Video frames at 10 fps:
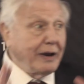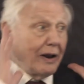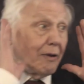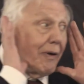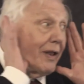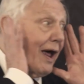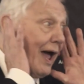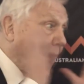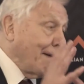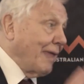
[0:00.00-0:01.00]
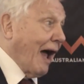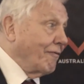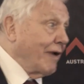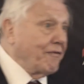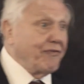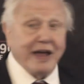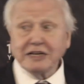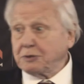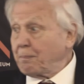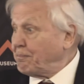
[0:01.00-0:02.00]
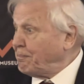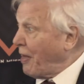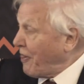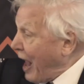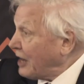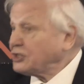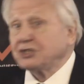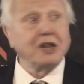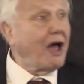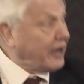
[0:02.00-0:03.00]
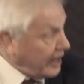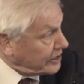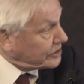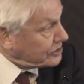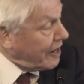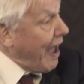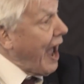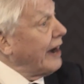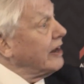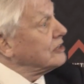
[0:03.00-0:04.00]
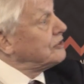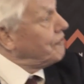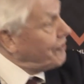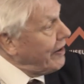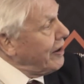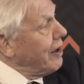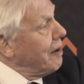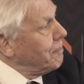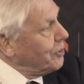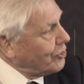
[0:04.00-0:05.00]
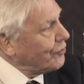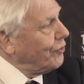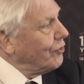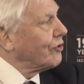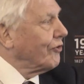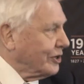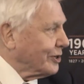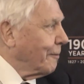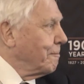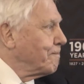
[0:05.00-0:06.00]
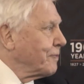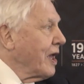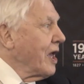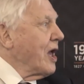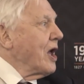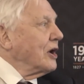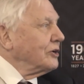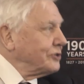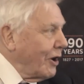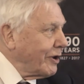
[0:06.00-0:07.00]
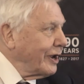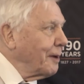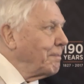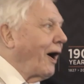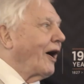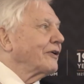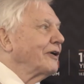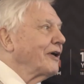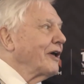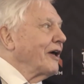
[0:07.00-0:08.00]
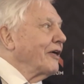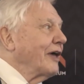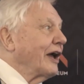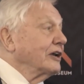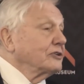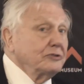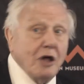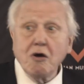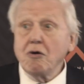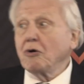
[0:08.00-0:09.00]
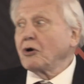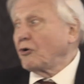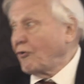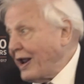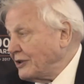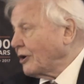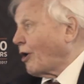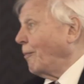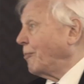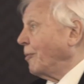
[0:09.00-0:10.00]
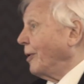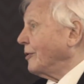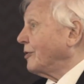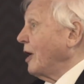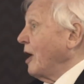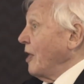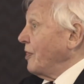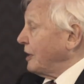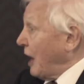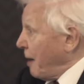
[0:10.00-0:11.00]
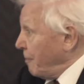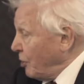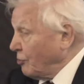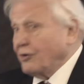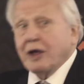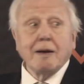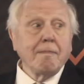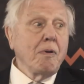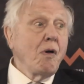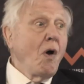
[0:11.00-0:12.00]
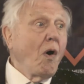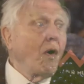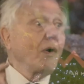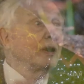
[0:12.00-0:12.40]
don't know whether I am that red face, but that slug is, and it's a very beautiful creature. Joking apart, there is no greater compliment that a museum, or